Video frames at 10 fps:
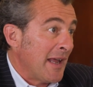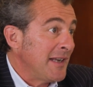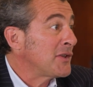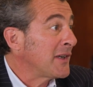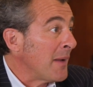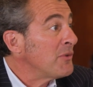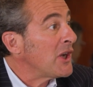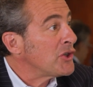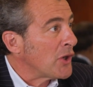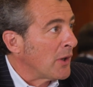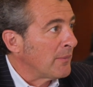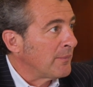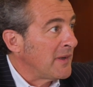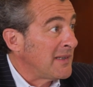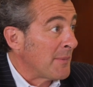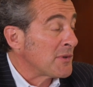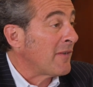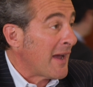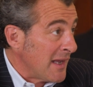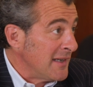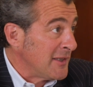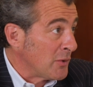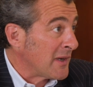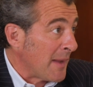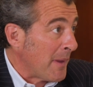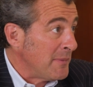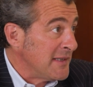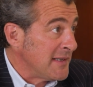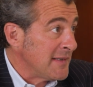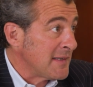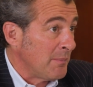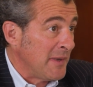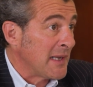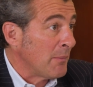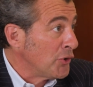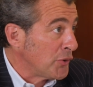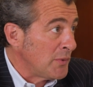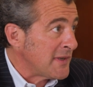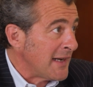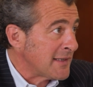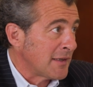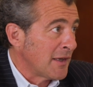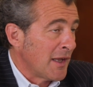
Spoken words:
And it's a game changer in terms of analytical capabilities, being able to do that.